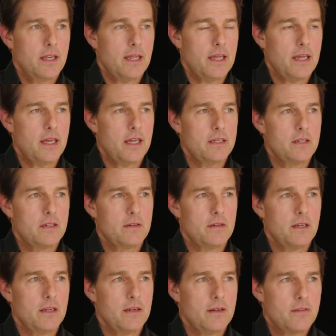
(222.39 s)
and
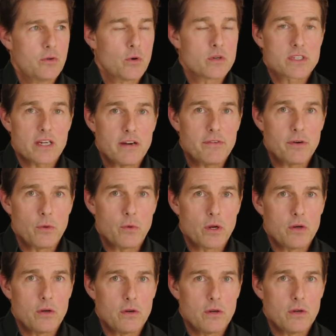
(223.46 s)
of course,
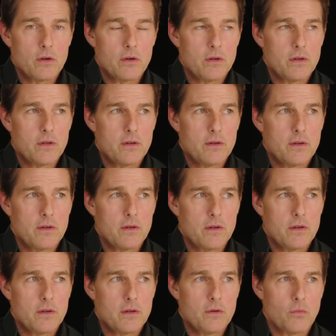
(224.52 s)
everyone
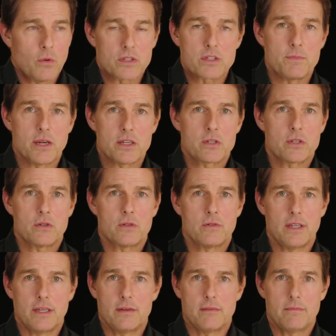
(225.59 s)
wants to make sure
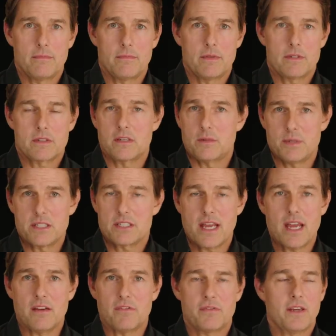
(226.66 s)
that it's going to be
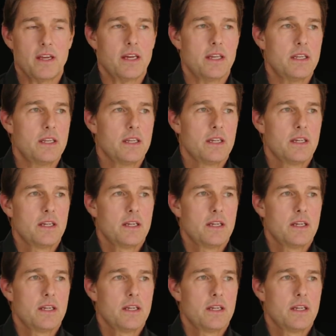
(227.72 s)
safe. And